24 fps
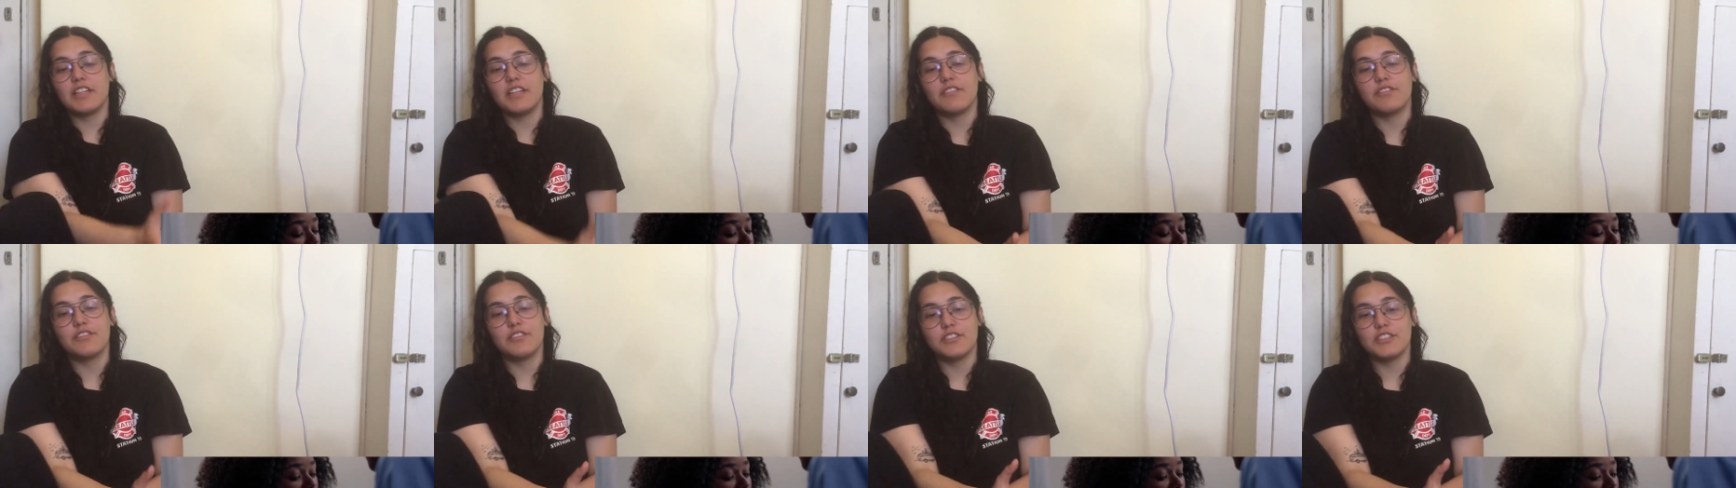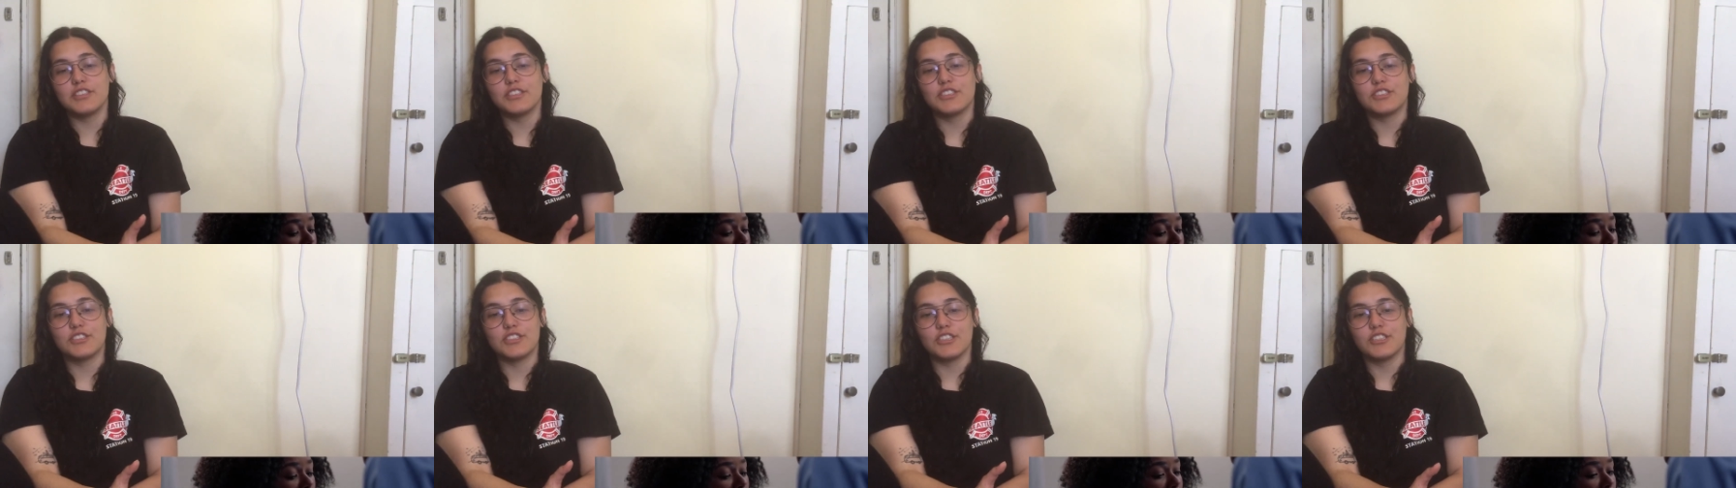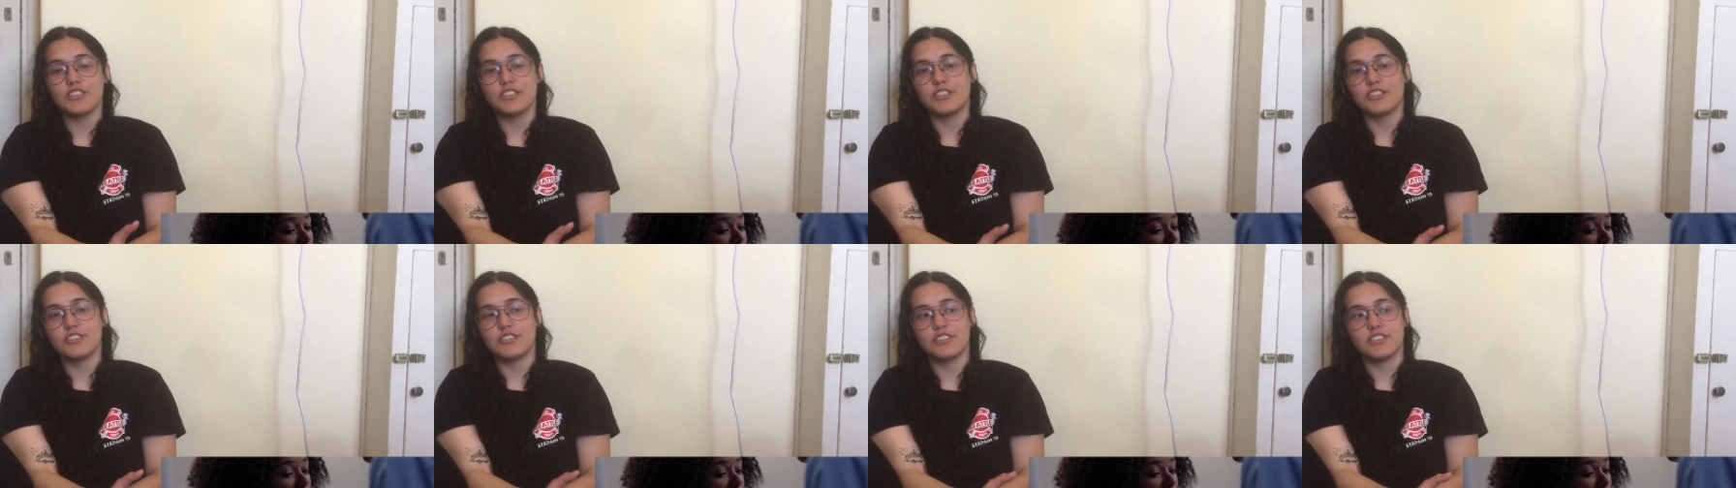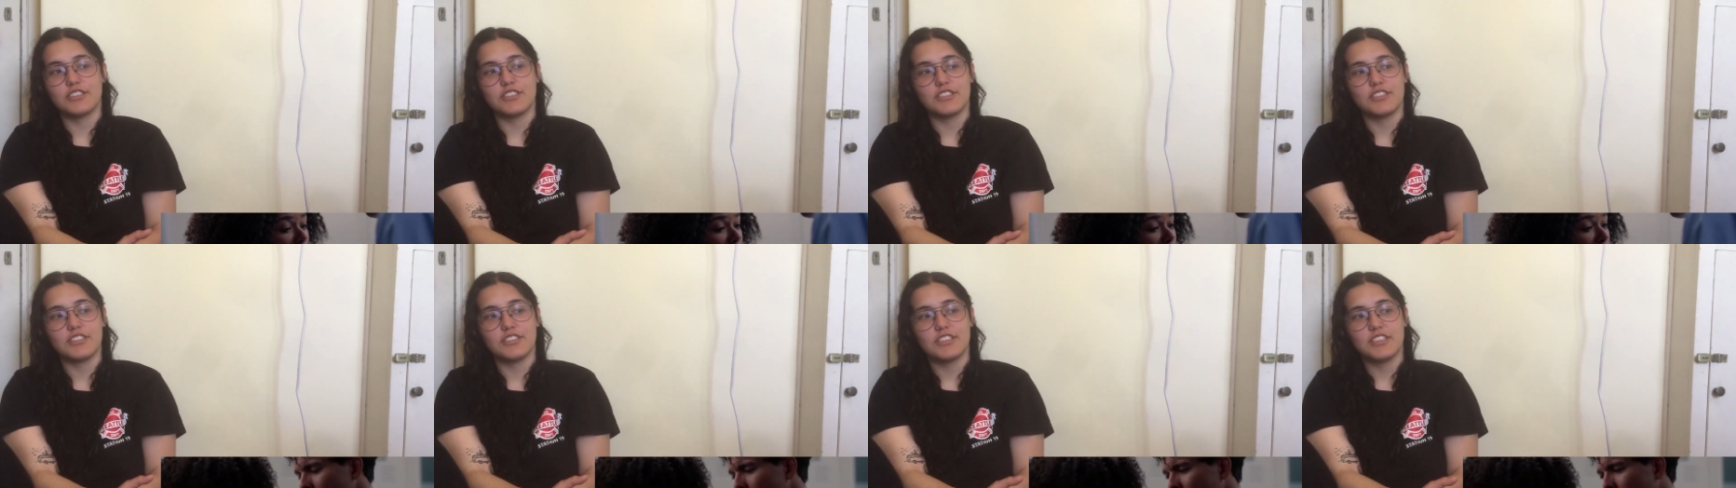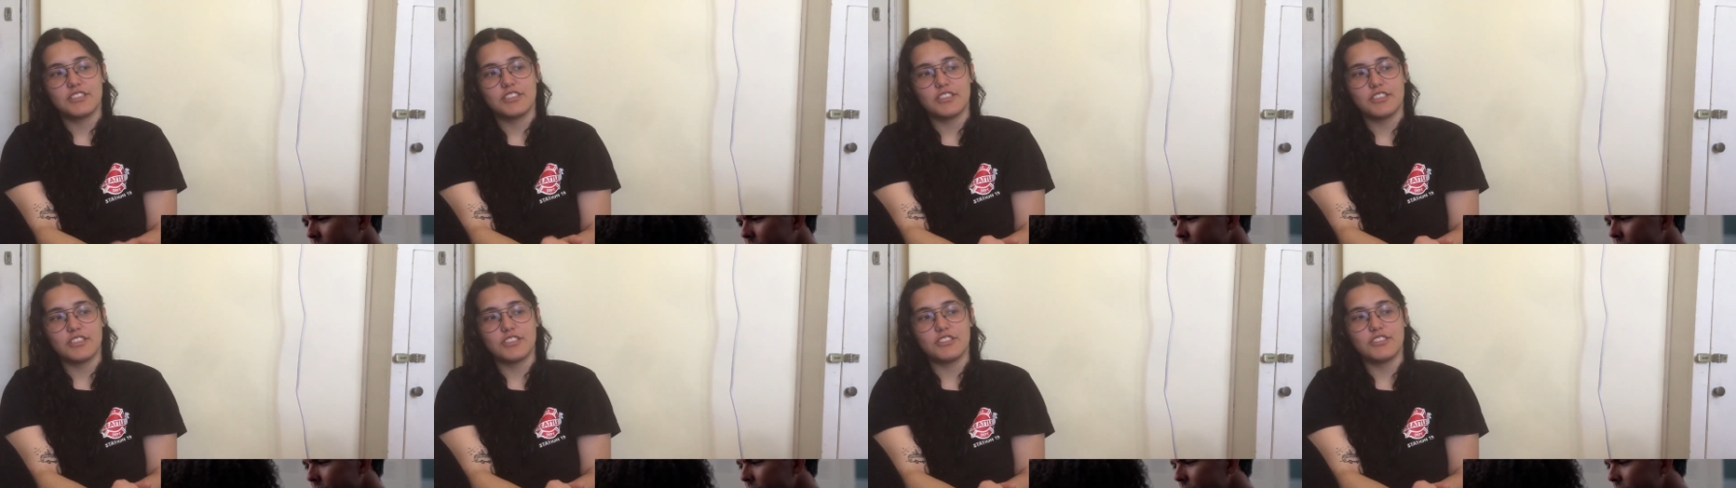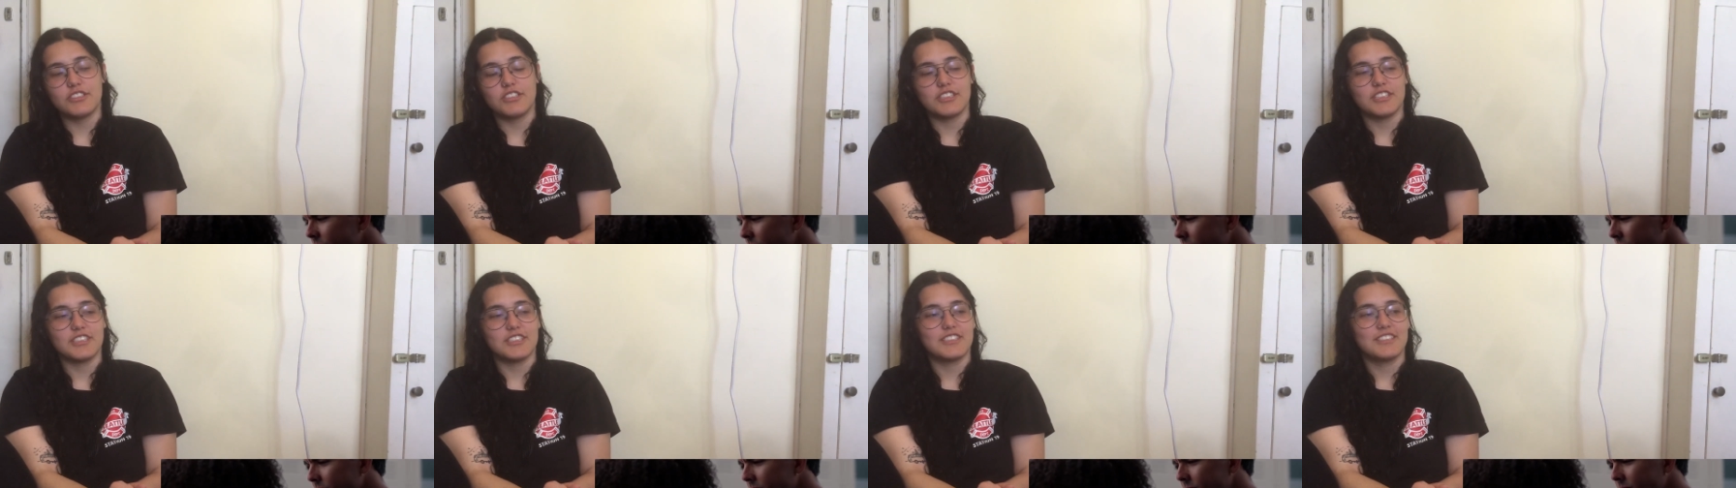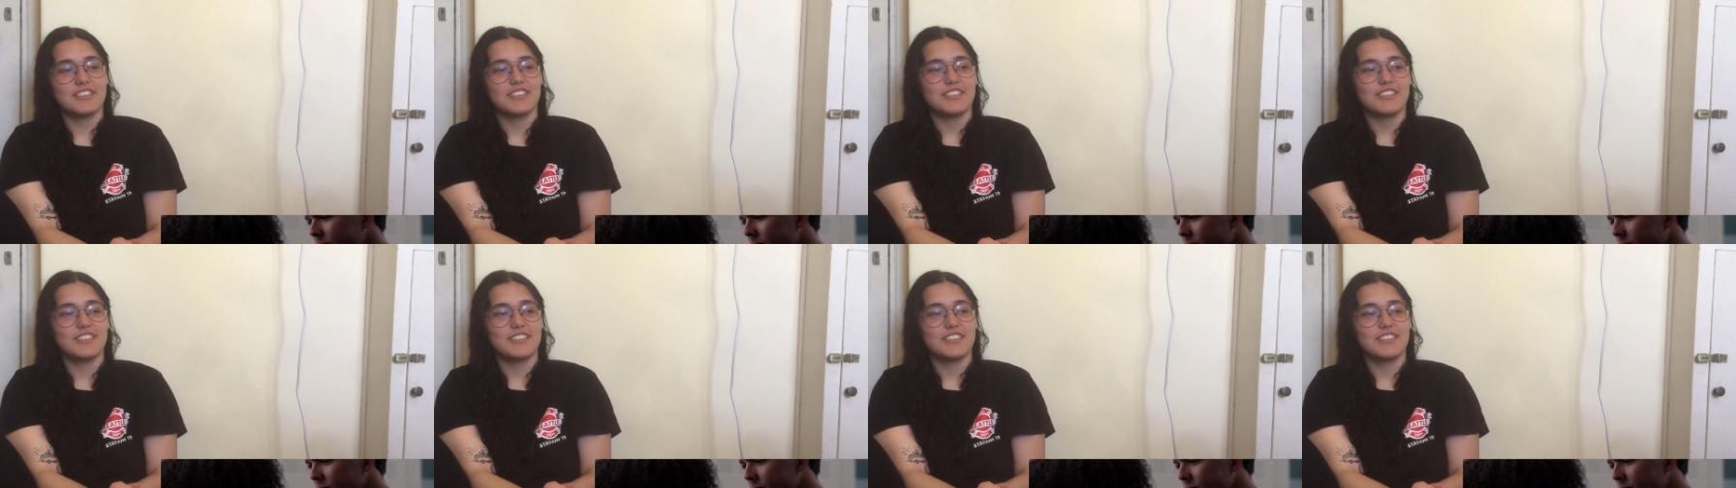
if you're a surgeon, surgeon,